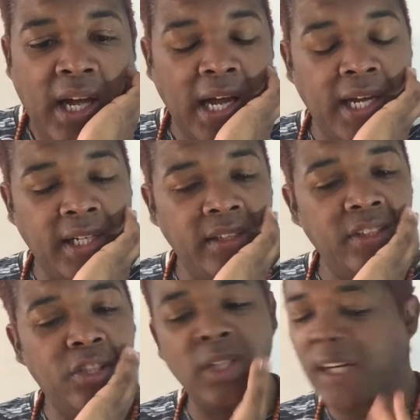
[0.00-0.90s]
and
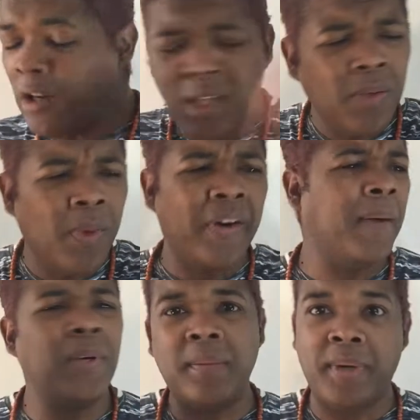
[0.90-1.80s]
you're like, oh, don't worry,
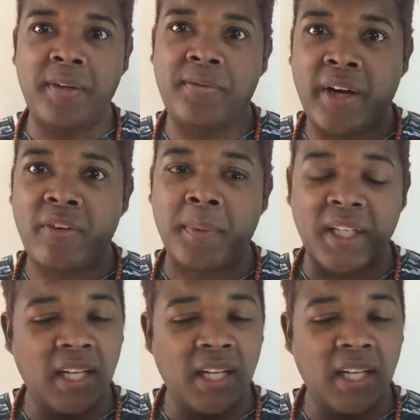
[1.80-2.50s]
I'm gonna pay for everybody.